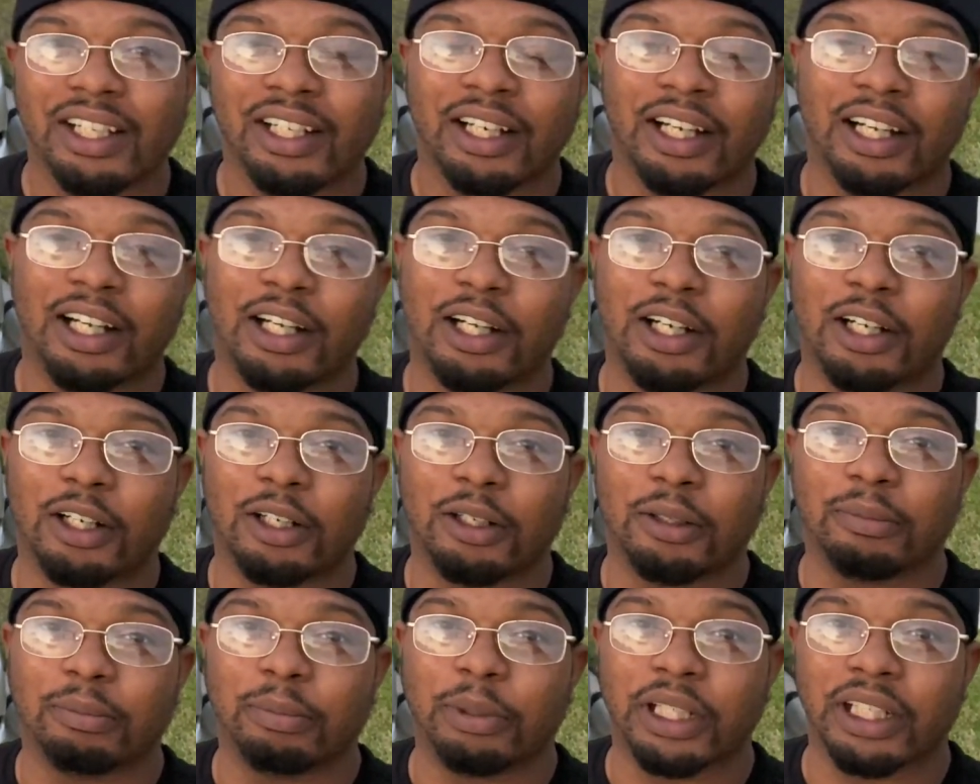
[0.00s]

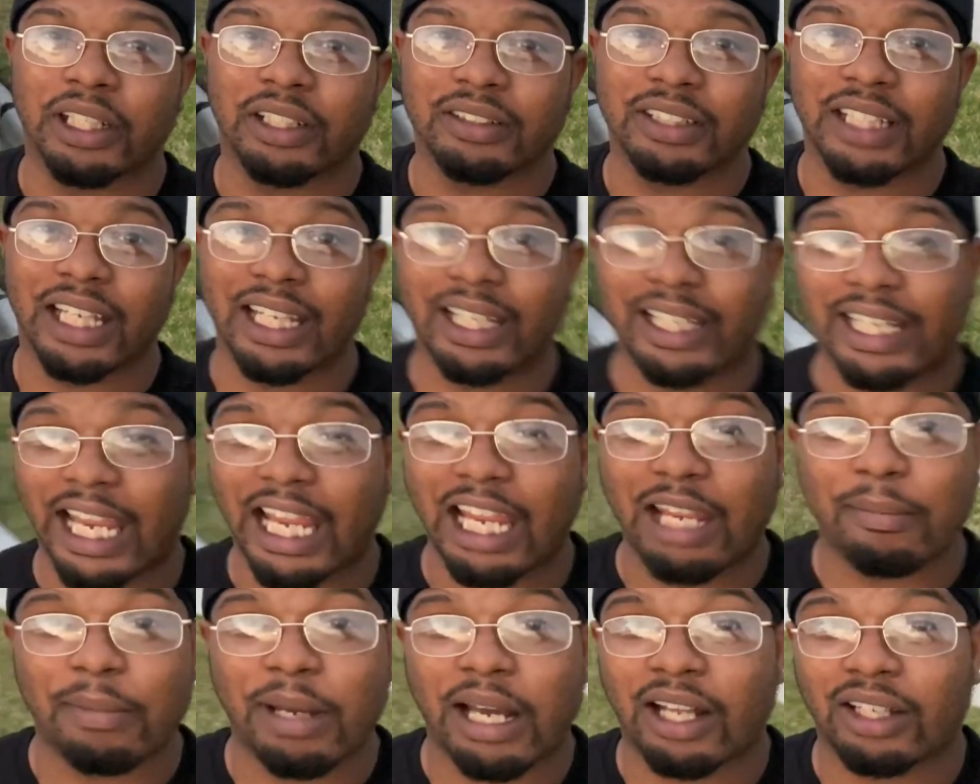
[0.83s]
um but it
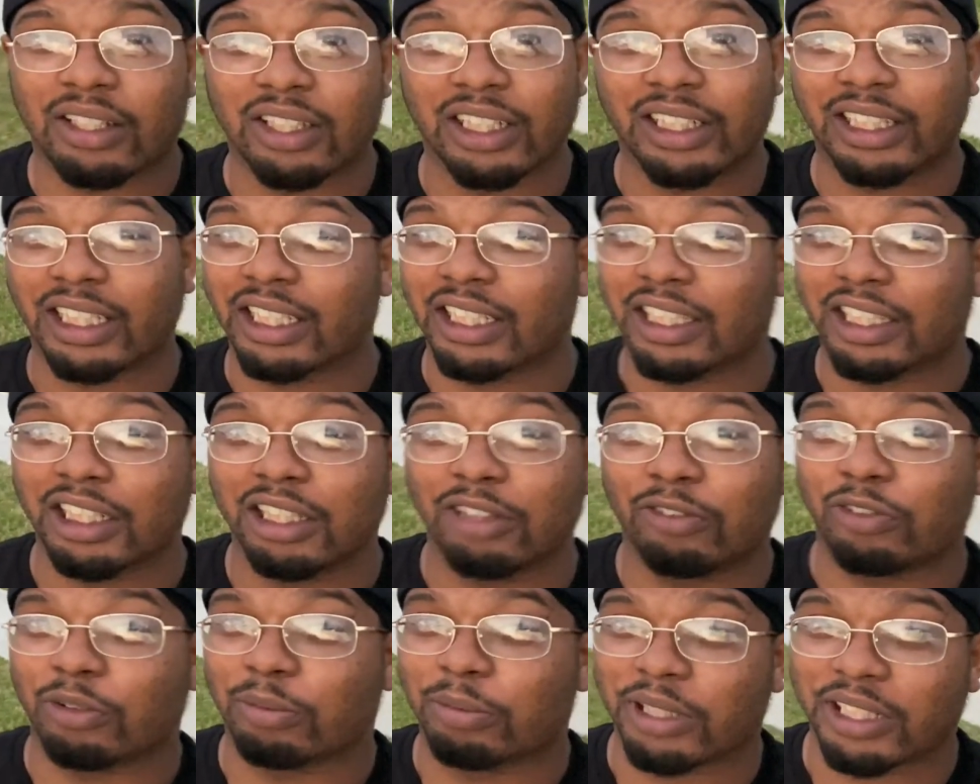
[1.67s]
came out looking
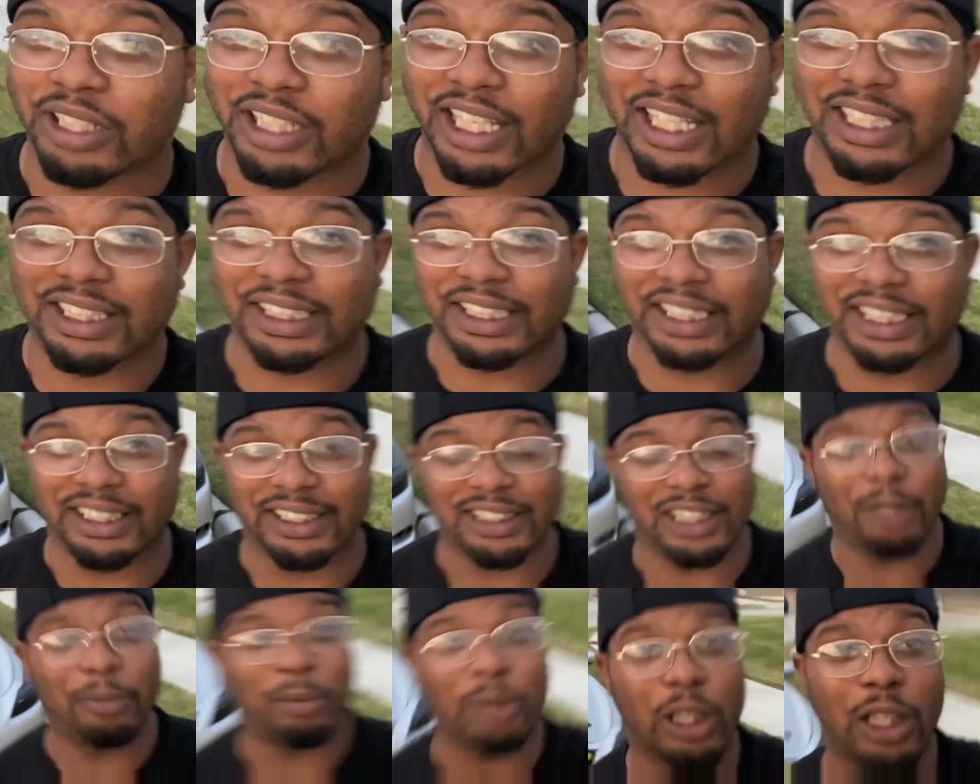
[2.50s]
good from a distance
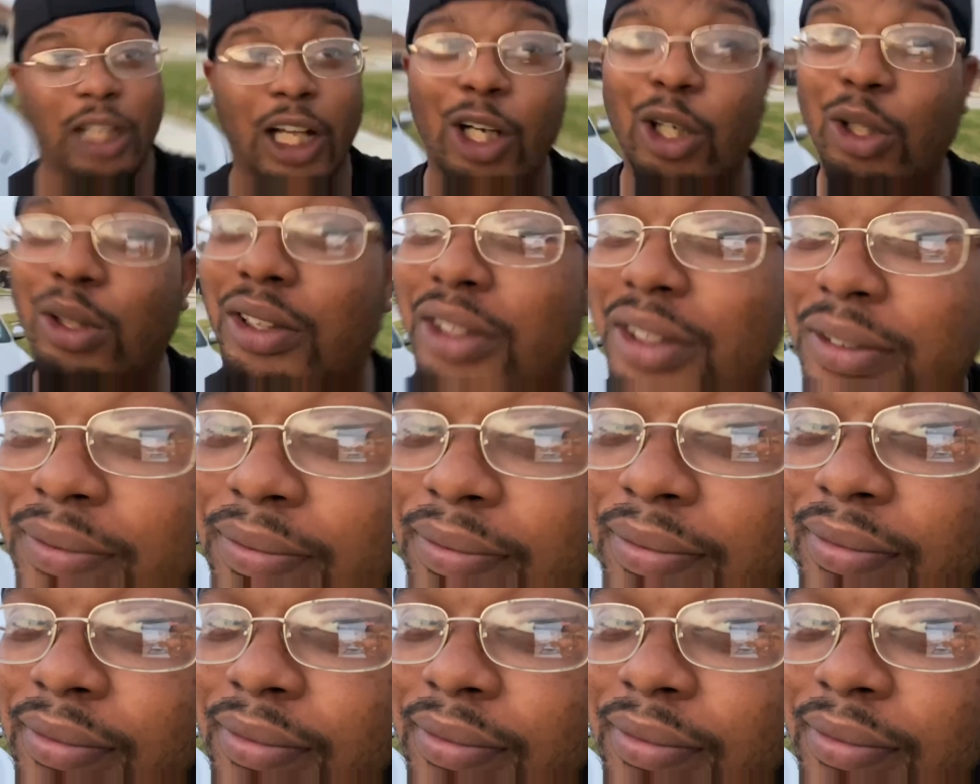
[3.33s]
up close